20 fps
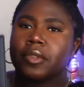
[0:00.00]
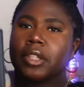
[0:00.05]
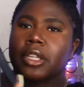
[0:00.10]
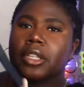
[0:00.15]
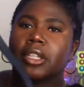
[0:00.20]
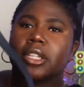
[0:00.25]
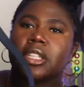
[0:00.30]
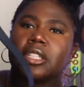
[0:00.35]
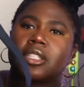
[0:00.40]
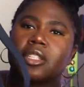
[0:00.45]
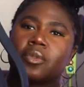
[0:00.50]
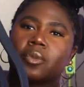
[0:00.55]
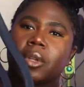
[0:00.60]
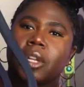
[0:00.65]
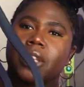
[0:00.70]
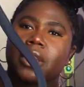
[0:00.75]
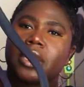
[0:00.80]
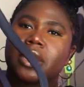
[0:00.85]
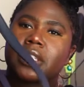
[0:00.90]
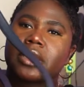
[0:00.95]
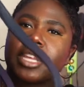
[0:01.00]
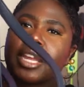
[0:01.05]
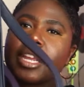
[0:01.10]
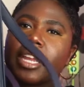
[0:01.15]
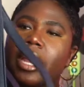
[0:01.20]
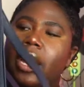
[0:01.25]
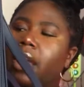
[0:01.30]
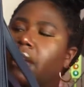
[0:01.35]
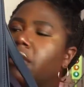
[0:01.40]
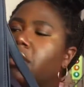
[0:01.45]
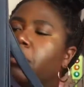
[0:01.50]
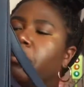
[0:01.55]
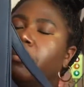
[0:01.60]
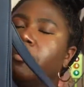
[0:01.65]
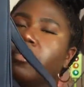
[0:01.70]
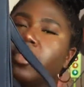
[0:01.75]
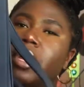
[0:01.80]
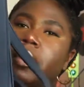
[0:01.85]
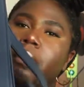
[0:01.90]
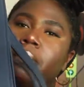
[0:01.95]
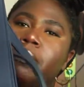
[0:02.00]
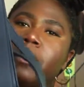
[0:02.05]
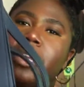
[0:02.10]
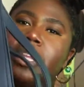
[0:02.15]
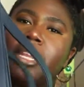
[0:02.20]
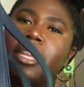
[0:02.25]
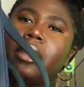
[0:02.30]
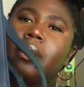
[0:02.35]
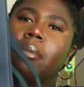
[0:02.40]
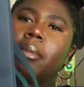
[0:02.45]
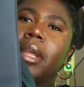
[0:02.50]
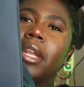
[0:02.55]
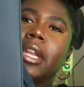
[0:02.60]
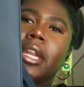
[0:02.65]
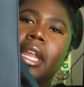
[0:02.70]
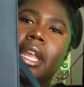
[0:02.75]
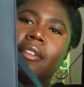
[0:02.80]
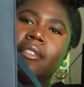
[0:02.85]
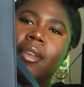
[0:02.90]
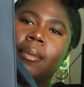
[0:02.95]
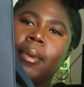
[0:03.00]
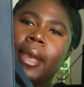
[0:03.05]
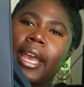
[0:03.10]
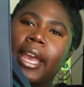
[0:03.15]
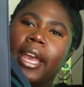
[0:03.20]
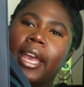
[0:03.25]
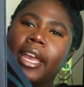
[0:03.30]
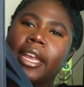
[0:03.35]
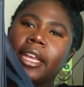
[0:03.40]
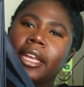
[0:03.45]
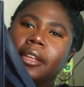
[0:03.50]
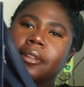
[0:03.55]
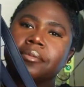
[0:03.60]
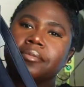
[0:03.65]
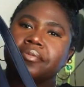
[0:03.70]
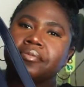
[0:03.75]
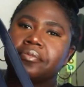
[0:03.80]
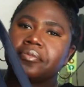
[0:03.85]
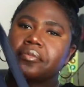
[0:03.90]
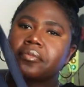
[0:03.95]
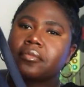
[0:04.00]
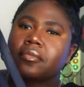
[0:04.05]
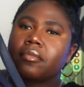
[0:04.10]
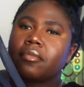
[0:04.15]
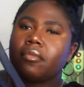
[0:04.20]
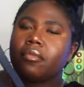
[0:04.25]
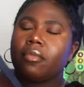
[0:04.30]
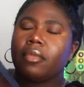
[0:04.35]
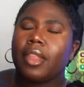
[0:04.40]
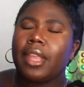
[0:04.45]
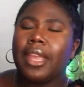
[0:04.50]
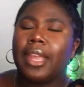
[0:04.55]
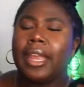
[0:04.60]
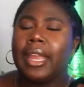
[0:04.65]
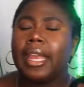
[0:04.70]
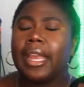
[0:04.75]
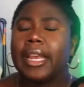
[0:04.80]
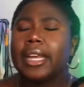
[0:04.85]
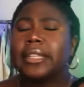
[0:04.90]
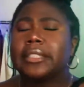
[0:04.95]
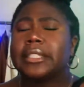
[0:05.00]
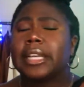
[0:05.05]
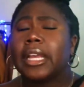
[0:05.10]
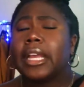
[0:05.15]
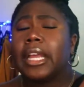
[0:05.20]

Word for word: This is what it looks like. I have the the medium navy bag, and